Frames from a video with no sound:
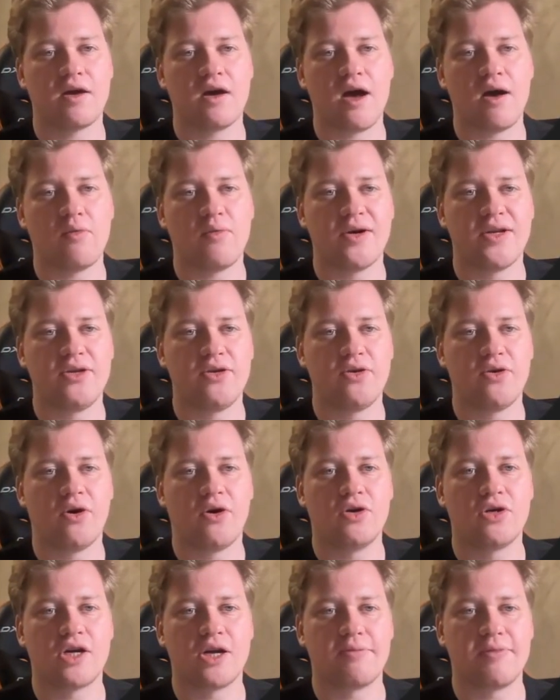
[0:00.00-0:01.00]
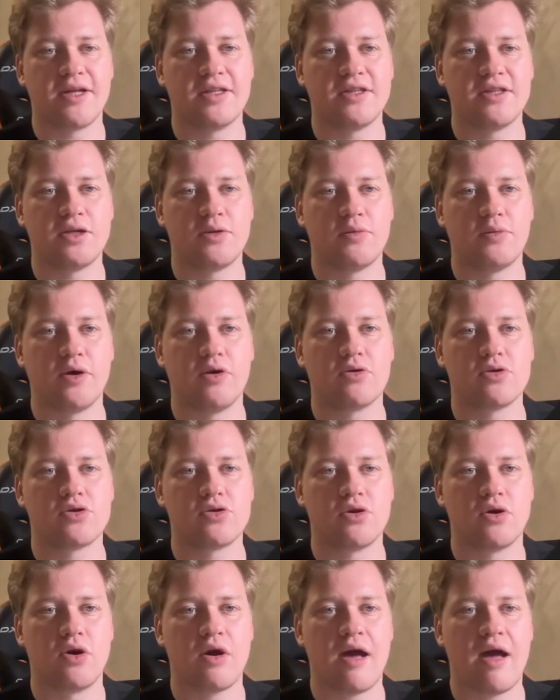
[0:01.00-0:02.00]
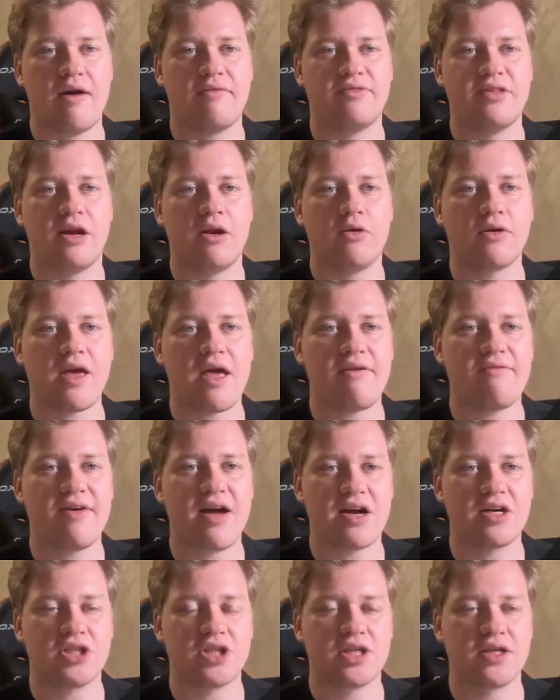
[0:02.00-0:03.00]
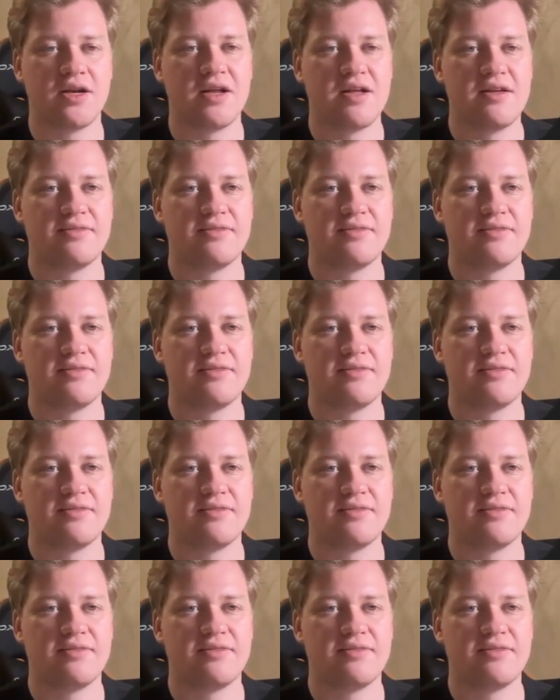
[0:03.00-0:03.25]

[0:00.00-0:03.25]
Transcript: when you uncomment it, we also have the logging function